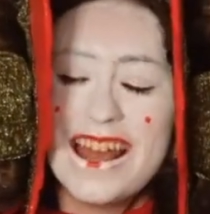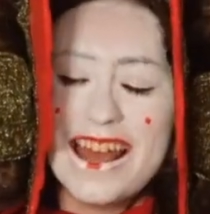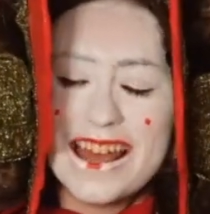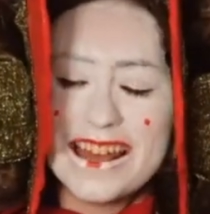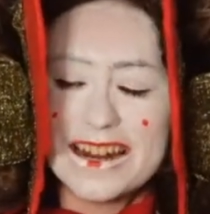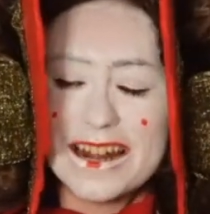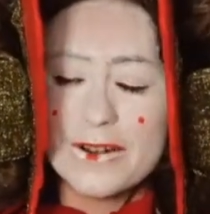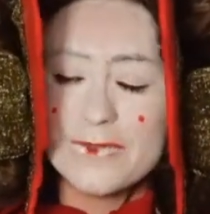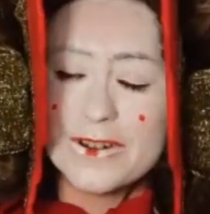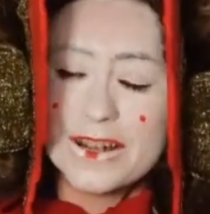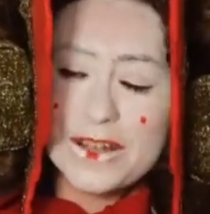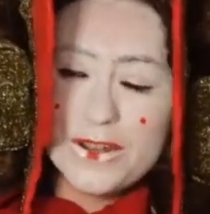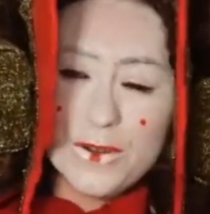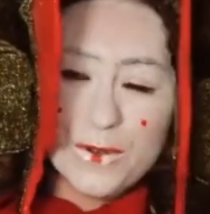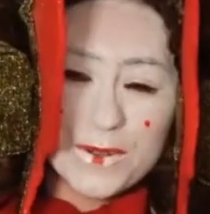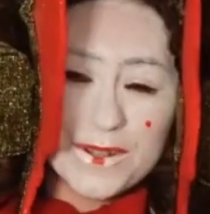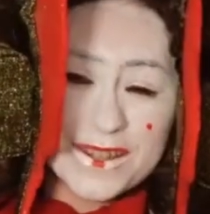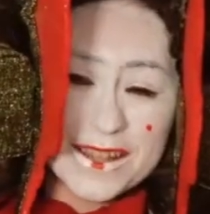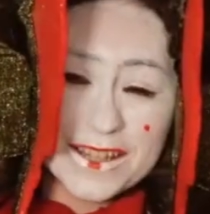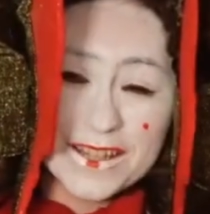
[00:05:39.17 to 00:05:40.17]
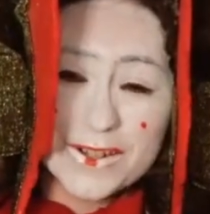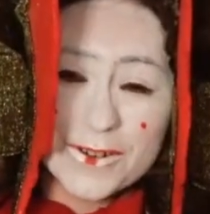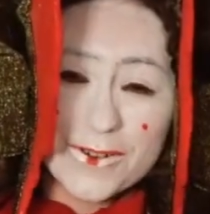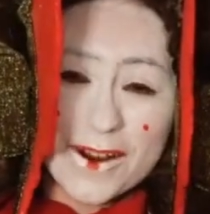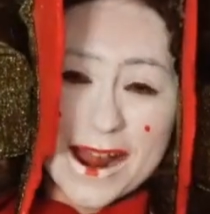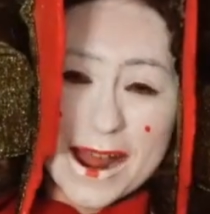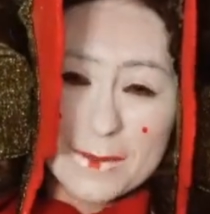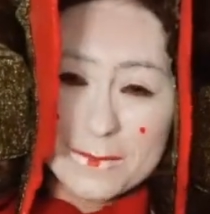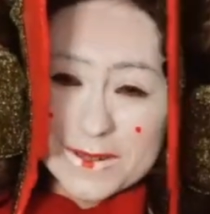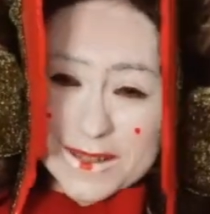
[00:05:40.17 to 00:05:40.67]
and I reused the
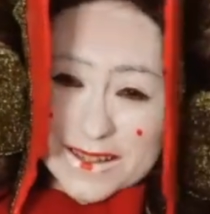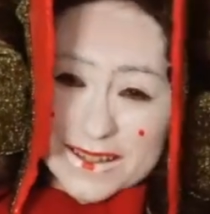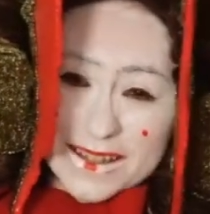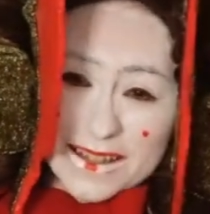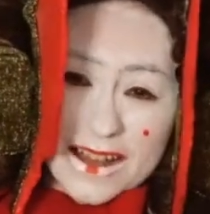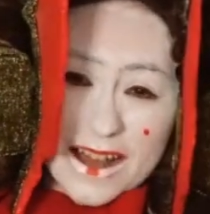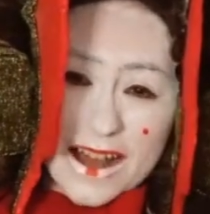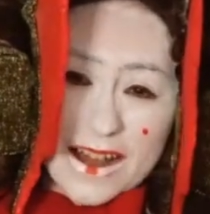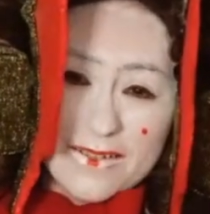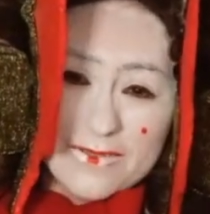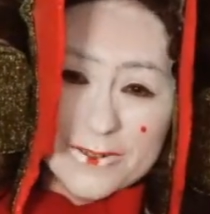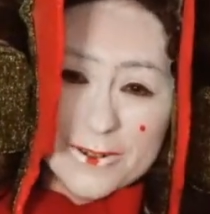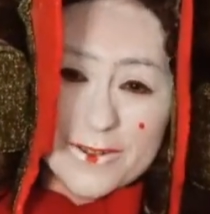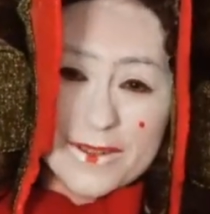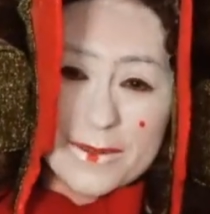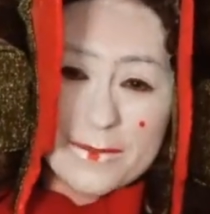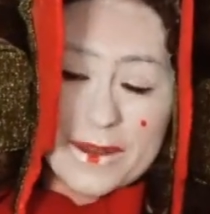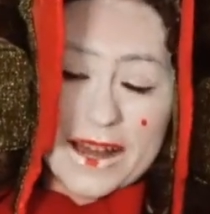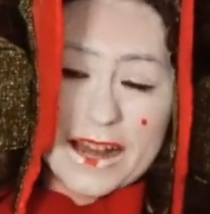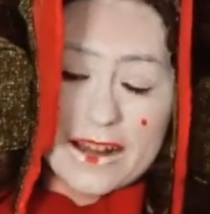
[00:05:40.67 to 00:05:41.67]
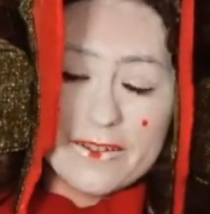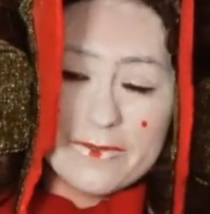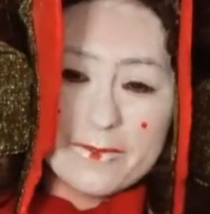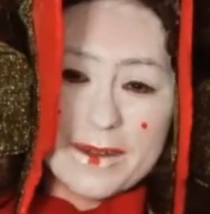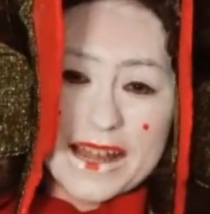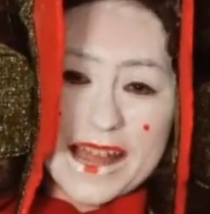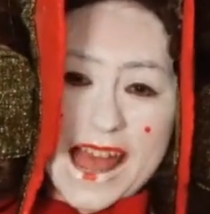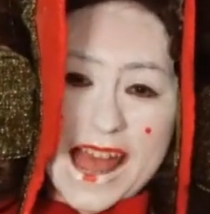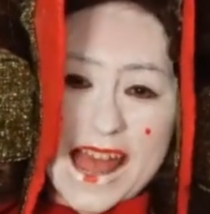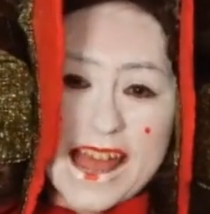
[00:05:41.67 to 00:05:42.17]
scraps to cover the back of
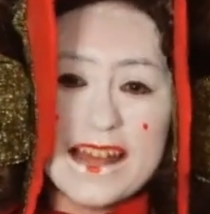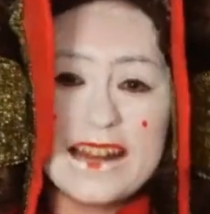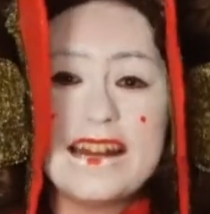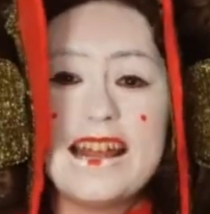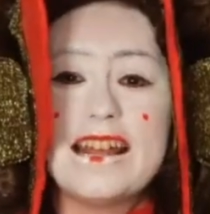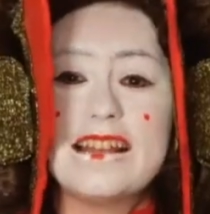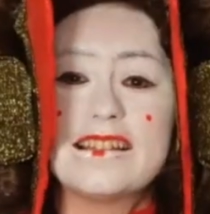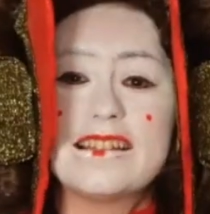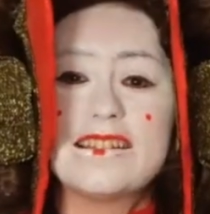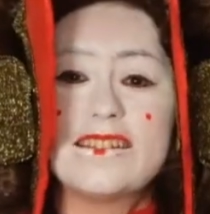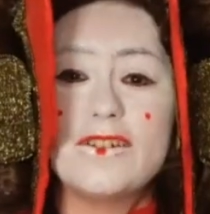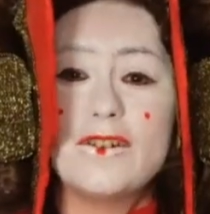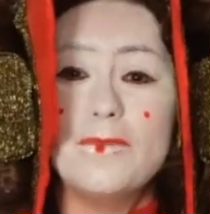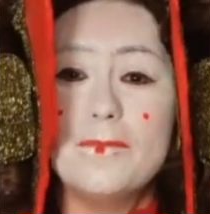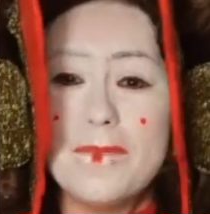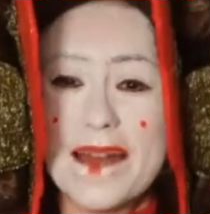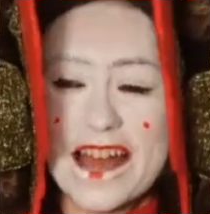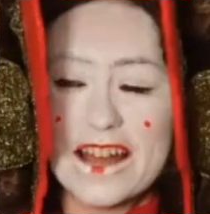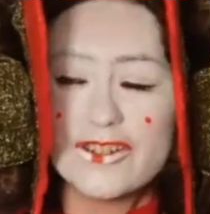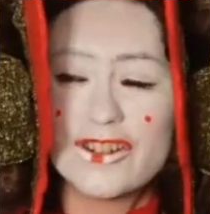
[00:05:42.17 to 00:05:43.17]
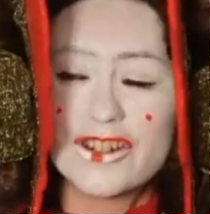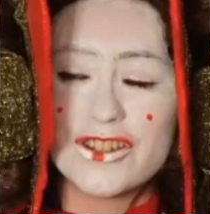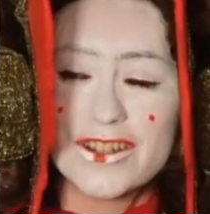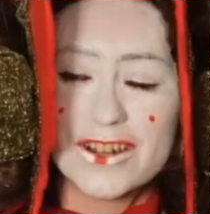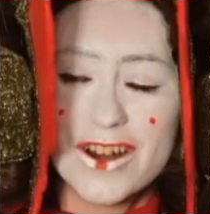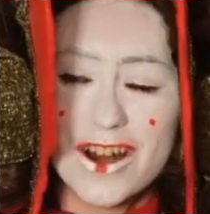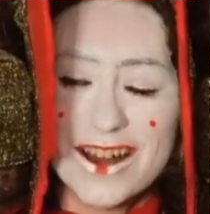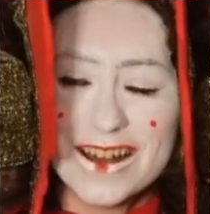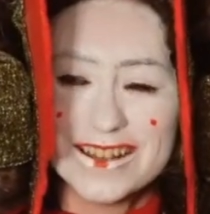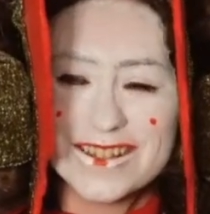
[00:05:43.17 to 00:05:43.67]
my head and still match the
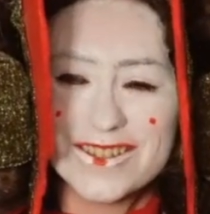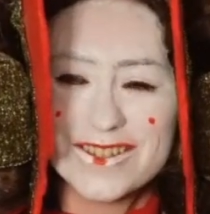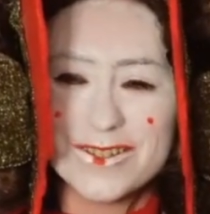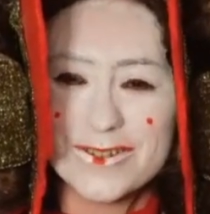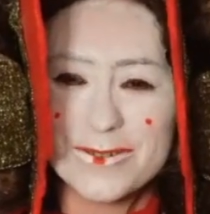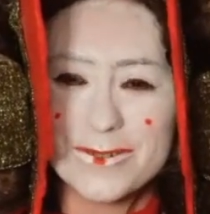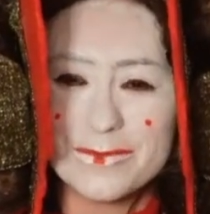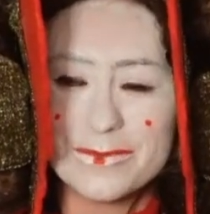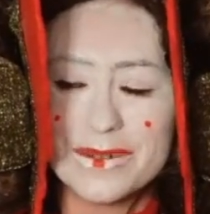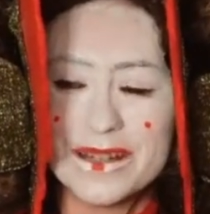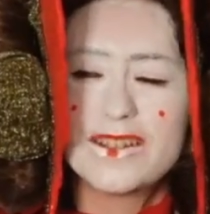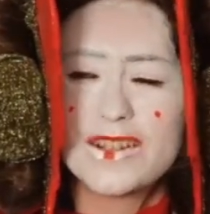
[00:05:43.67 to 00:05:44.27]
costume,